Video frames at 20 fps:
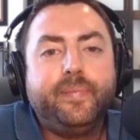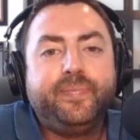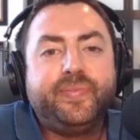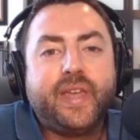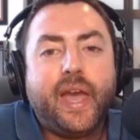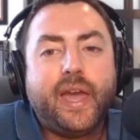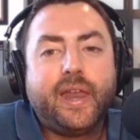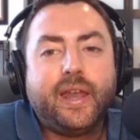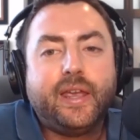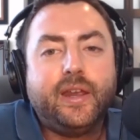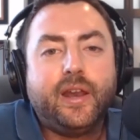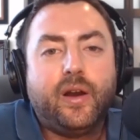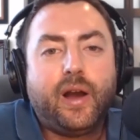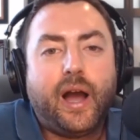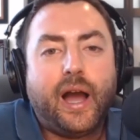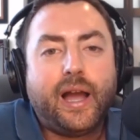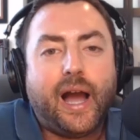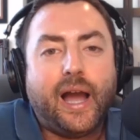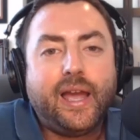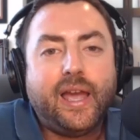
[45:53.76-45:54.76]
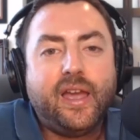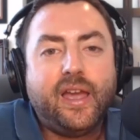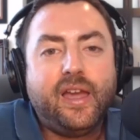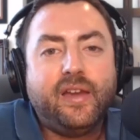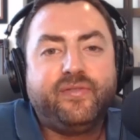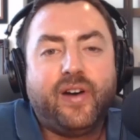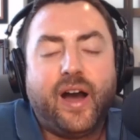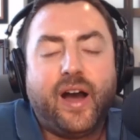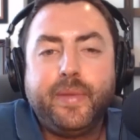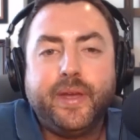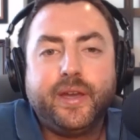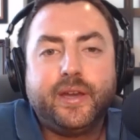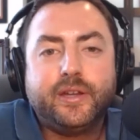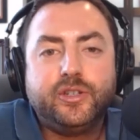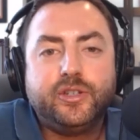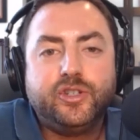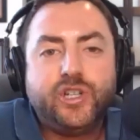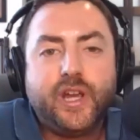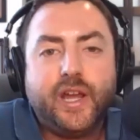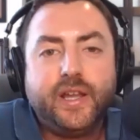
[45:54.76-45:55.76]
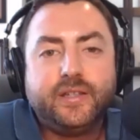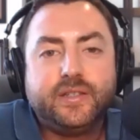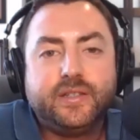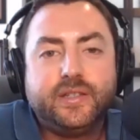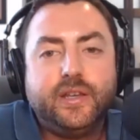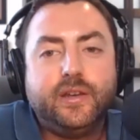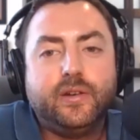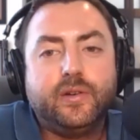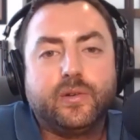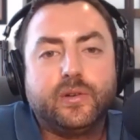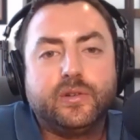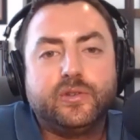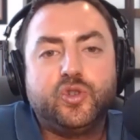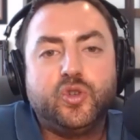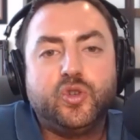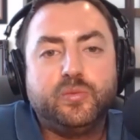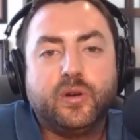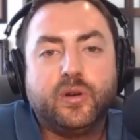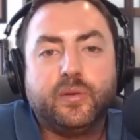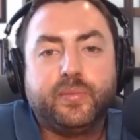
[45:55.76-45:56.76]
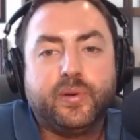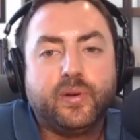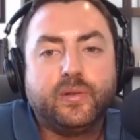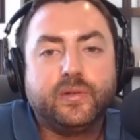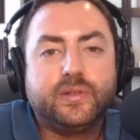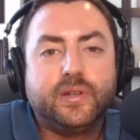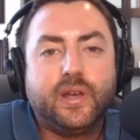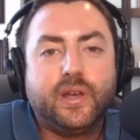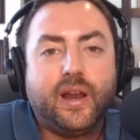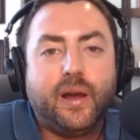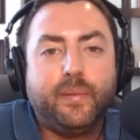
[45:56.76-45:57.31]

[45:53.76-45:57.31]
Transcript: And, you know, if I'm like a Gen Z or Zoomer person,